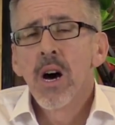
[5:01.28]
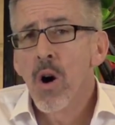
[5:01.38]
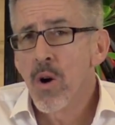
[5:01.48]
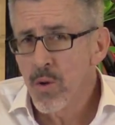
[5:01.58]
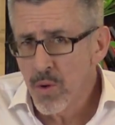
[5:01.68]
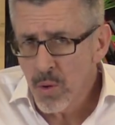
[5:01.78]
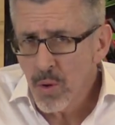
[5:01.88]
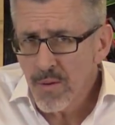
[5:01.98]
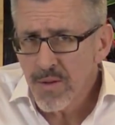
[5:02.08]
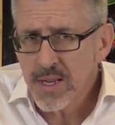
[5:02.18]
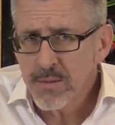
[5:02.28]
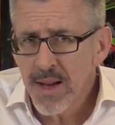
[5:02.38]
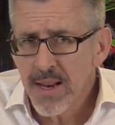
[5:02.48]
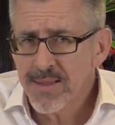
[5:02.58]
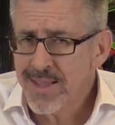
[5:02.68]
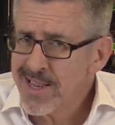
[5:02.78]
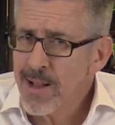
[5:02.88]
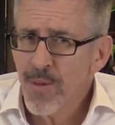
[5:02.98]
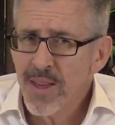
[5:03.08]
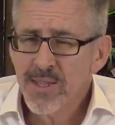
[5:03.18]
on all of these matters, the
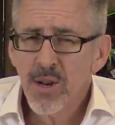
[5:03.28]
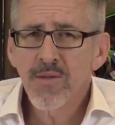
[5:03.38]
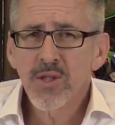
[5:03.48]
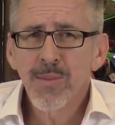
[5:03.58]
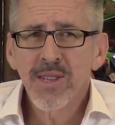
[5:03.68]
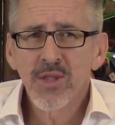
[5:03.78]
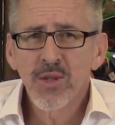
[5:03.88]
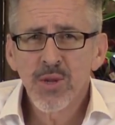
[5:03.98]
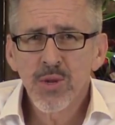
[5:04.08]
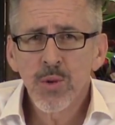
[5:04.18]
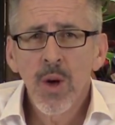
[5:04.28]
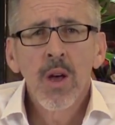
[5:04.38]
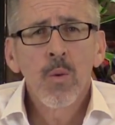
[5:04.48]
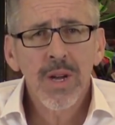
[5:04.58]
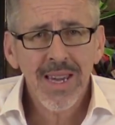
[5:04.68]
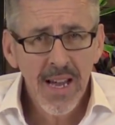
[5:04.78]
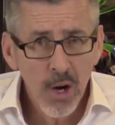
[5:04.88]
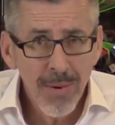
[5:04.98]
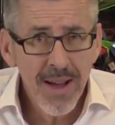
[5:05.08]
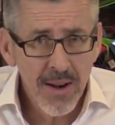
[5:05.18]
10 things that I've just mentioned to you. We can
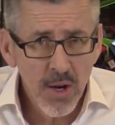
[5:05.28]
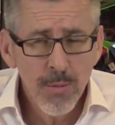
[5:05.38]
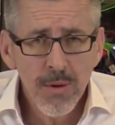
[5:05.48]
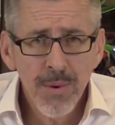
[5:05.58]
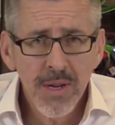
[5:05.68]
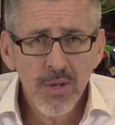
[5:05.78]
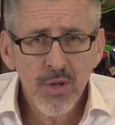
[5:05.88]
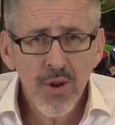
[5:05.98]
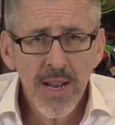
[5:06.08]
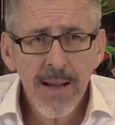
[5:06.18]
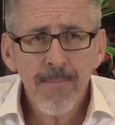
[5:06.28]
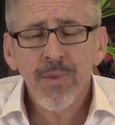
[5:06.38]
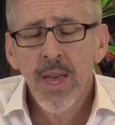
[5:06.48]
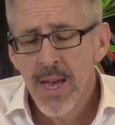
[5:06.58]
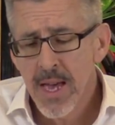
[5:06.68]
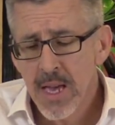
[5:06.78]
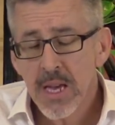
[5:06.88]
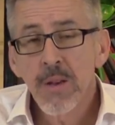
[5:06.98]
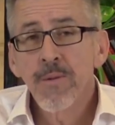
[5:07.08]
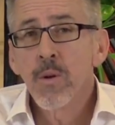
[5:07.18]
help out at OBP Australia.
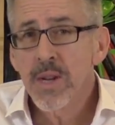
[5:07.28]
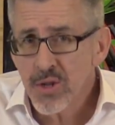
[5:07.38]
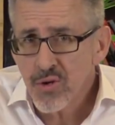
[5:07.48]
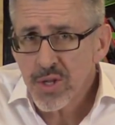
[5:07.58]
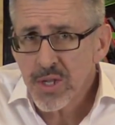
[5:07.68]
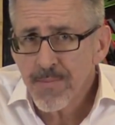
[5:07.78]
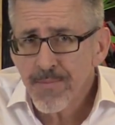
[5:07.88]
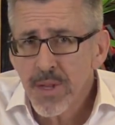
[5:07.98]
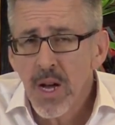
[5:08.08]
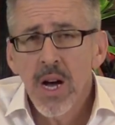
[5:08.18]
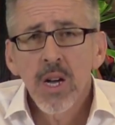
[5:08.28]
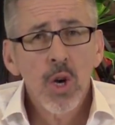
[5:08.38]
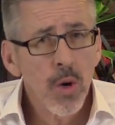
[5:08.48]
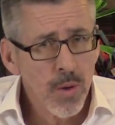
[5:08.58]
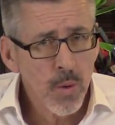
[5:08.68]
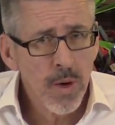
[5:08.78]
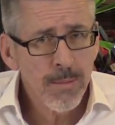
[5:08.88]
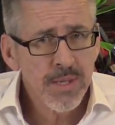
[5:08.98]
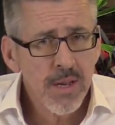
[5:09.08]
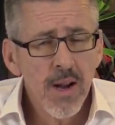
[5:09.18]
If you're interested, go to the
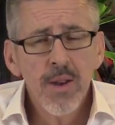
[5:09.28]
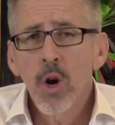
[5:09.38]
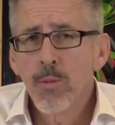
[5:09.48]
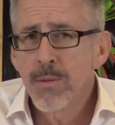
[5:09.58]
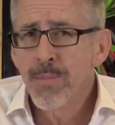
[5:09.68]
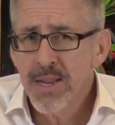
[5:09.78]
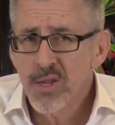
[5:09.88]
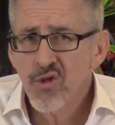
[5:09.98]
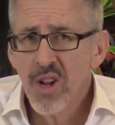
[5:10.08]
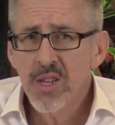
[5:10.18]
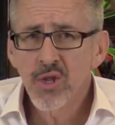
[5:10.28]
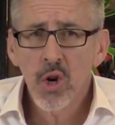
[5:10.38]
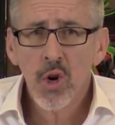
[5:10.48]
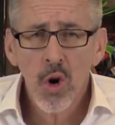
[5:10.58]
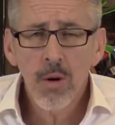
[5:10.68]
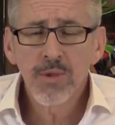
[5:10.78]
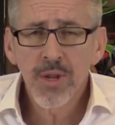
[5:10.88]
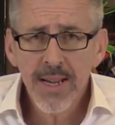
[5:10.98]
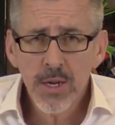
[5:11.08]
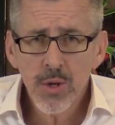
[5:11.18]
website
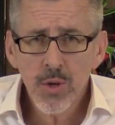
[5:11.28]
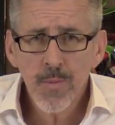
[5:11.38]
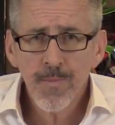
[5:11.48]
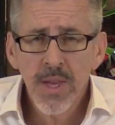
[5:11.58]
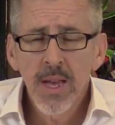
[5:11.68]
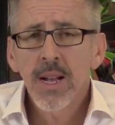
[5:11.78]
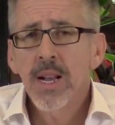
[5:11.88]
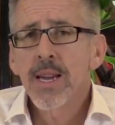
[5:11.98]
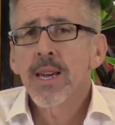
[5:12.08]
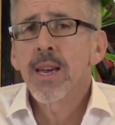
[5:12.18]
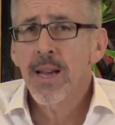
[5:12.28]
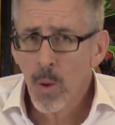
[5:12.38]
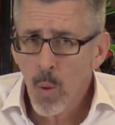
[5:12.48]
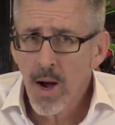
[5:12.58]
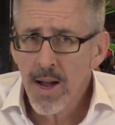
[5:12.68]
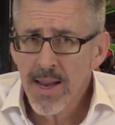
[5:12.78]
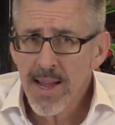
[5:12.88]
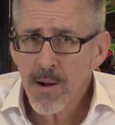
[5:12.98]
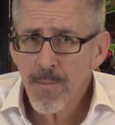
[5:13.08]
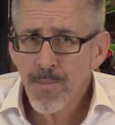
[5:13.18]
obpaustralia.com.au, click Inquire Now.